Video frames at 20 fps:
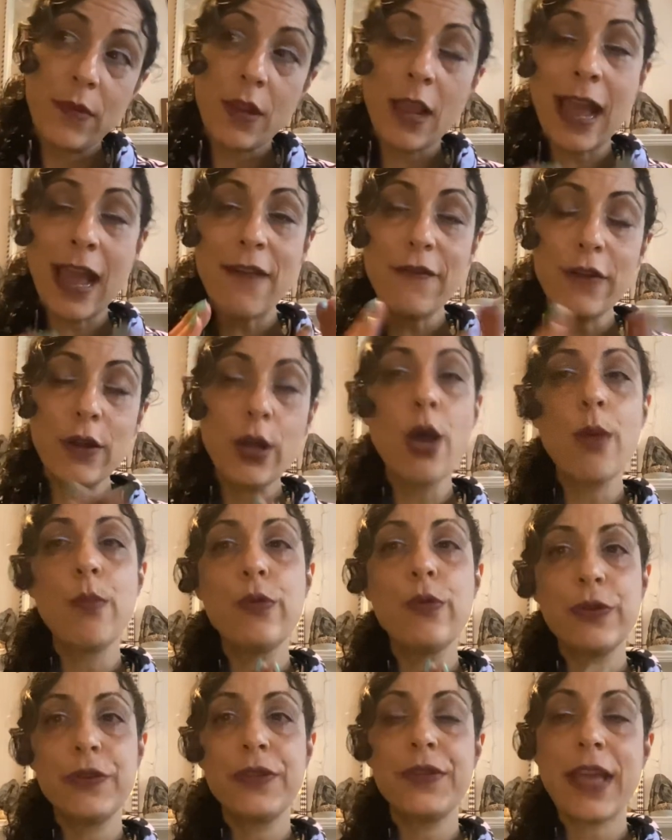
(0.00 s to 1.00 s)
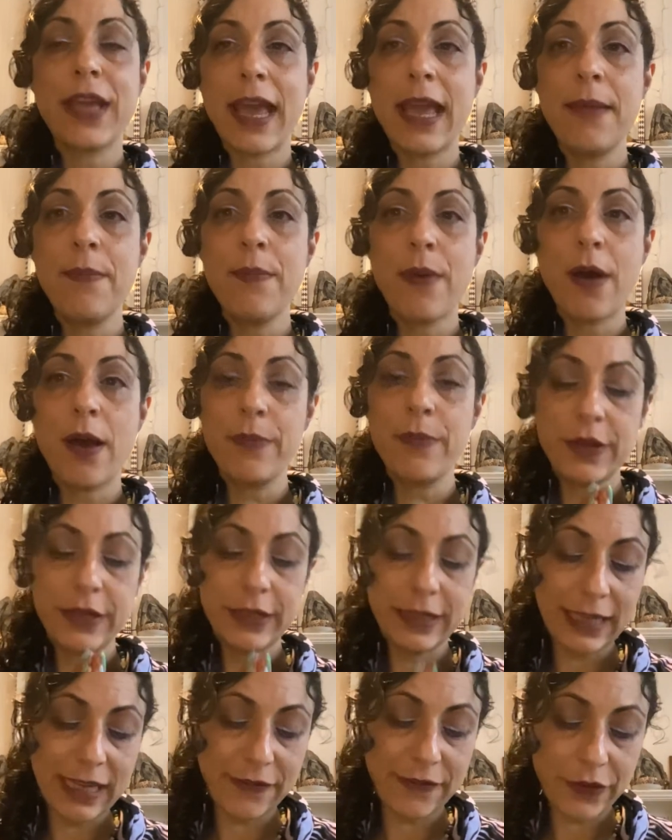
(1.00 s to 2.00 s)
I have a lot more to say, but I'm going
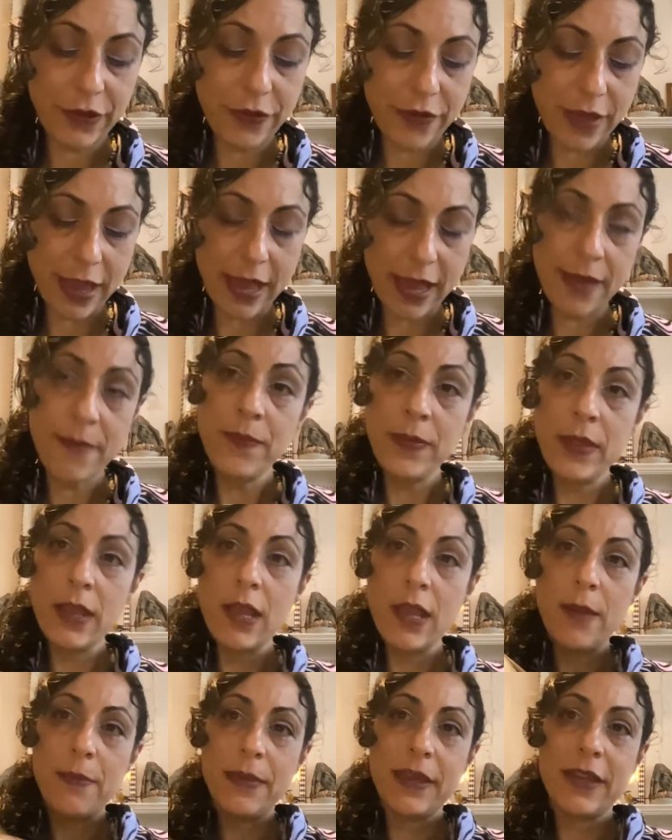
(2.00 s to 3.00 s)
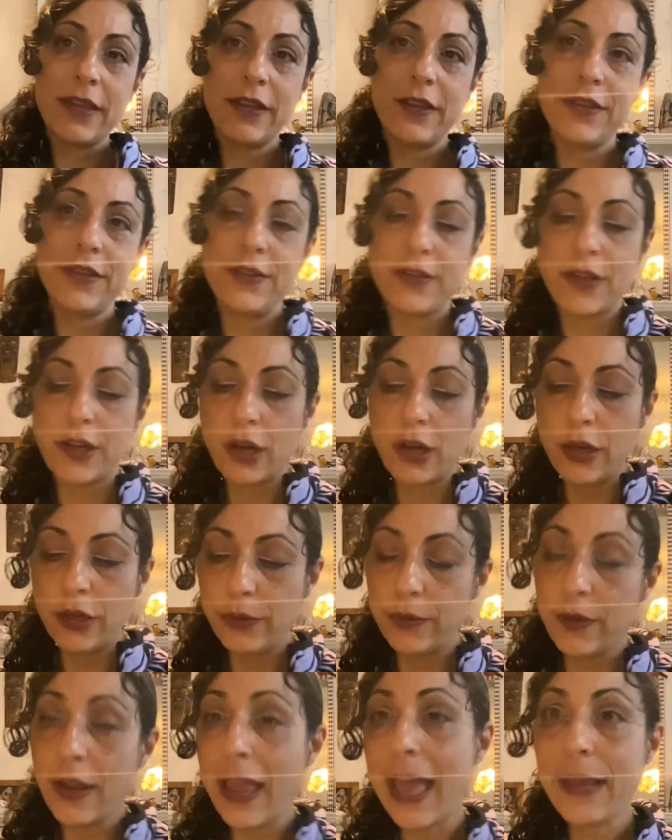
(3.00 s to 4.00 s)
to leave you there because I
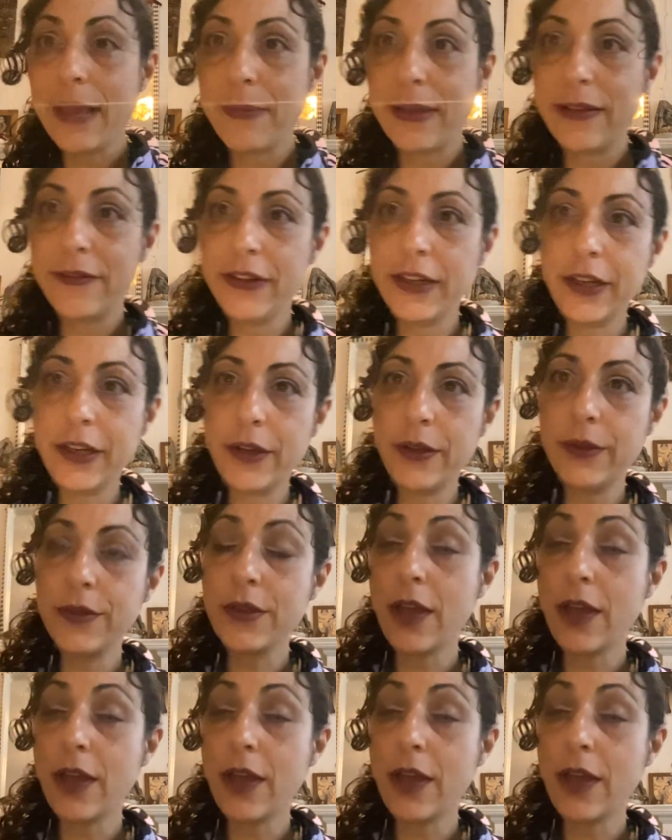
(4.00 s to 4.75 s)
don't like my videos.